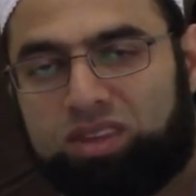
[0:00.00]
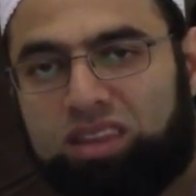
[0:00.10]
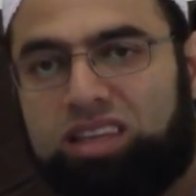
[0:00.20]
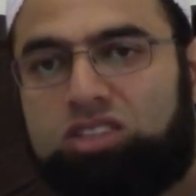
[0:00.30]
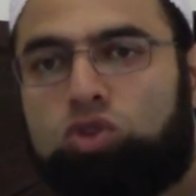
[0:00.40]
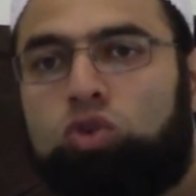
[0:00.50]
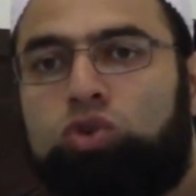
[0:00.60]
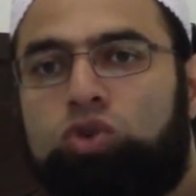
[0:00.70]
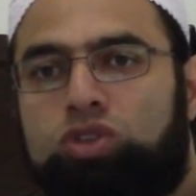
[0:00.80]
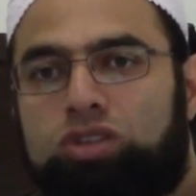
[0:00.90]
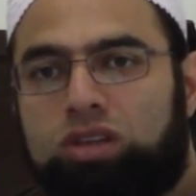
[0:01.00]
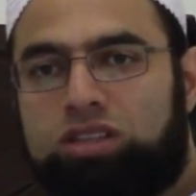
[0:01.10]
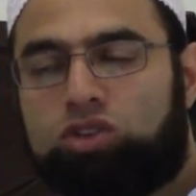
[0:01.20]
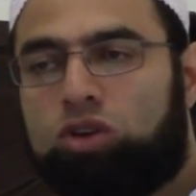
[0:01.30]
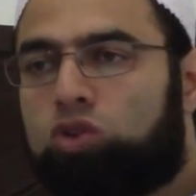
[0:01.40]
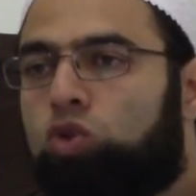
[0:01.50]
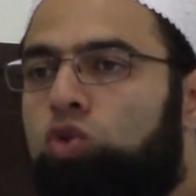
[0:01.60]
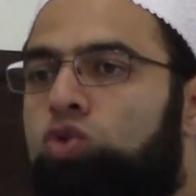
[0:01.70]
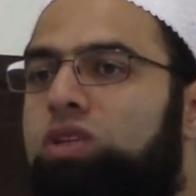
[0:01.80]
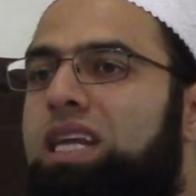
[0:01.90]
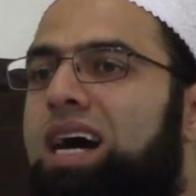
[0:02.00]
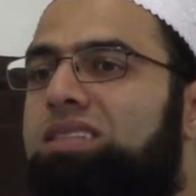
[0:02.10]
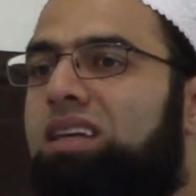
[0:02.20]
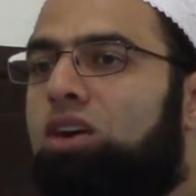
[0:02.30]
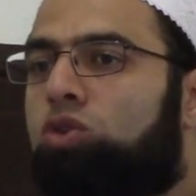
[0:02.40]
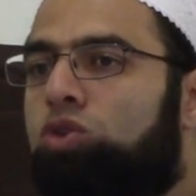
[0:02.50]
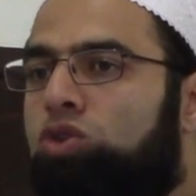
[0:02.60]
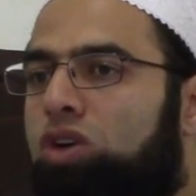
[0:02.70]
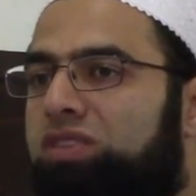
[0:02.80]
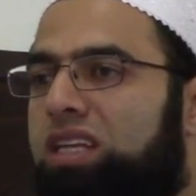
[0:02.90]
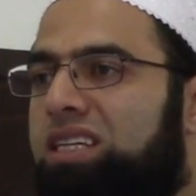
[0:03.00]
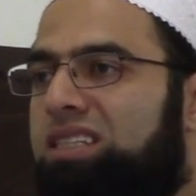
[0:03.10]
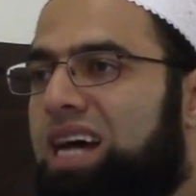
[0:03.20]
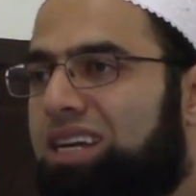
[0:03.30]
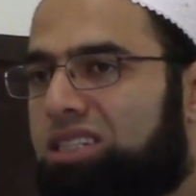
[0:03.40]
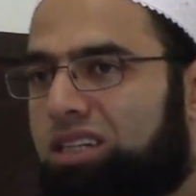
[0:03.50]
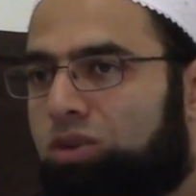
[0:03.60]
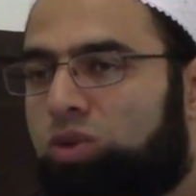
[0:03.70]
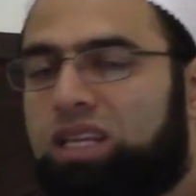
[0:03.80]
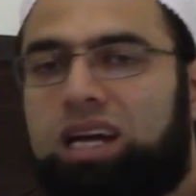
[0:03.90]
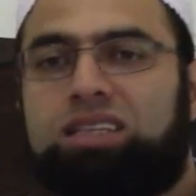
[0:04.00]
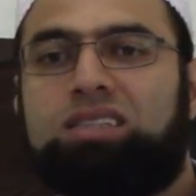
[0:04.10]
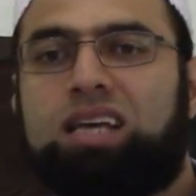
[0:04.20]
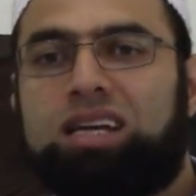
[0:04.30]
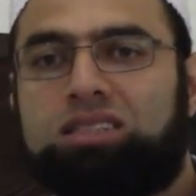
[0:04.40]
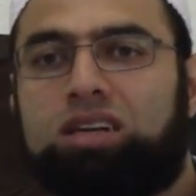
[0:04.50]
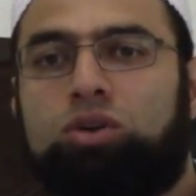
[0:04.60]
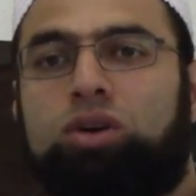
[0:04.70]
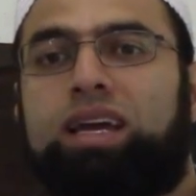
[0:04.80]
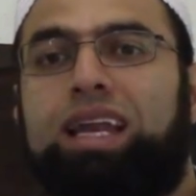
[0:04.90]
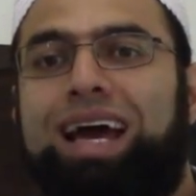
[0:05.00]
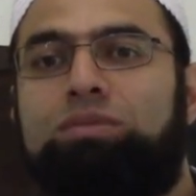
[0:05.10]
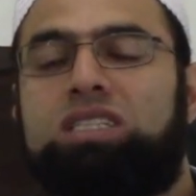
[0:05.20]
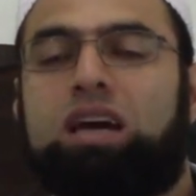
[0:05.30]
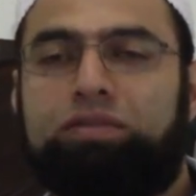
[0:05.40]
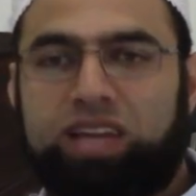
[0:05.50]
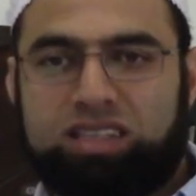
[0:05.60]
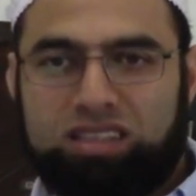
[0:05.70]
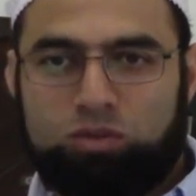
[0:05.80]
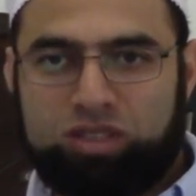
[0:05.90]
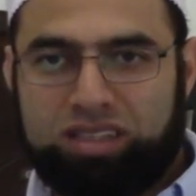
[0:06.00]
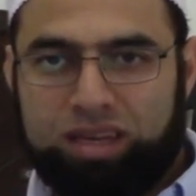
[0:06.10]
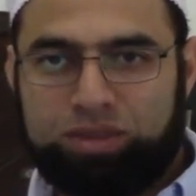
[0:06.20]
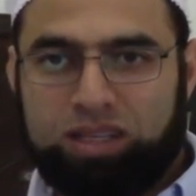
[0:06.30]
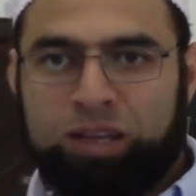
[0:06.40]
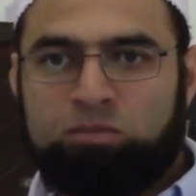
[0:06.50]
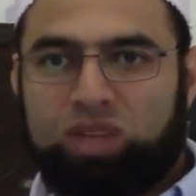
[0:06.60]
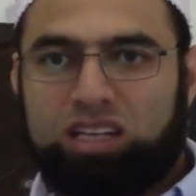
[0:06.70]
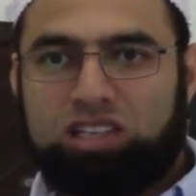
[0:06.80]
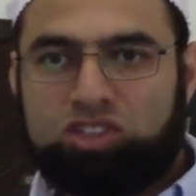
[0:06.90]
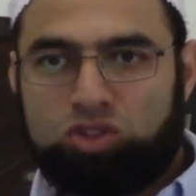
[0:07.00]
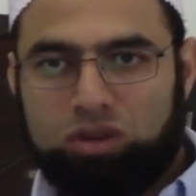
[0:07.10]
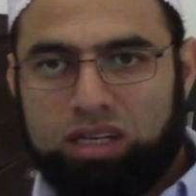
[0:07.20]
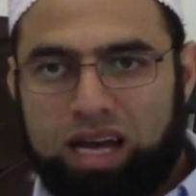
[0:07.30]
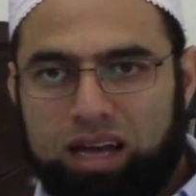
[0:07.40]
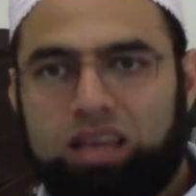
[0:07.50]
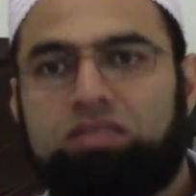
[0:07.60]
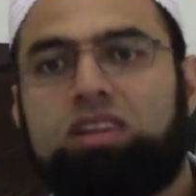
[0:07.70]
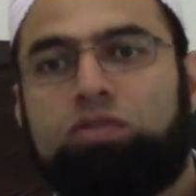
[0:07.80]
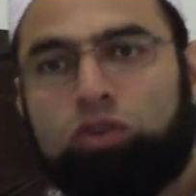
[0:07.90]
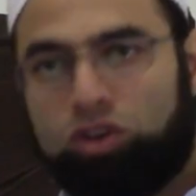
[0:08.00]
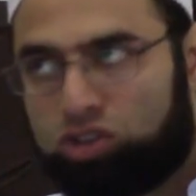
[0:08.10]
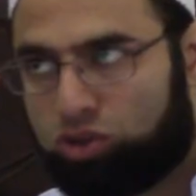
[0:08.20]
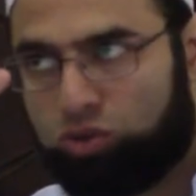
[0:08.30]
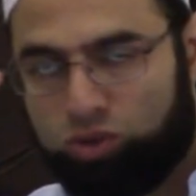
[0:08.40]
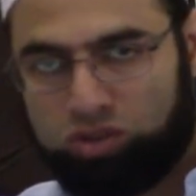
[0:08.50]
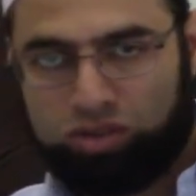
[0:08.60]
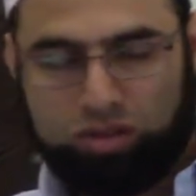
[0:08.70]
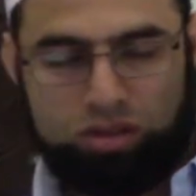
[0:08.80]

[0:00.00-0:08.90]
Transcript: This qunut is called qunutun nazila, qunut of the disaster. When a disaster or calamity afflicts the Muslims, it is sunnah in the four schools.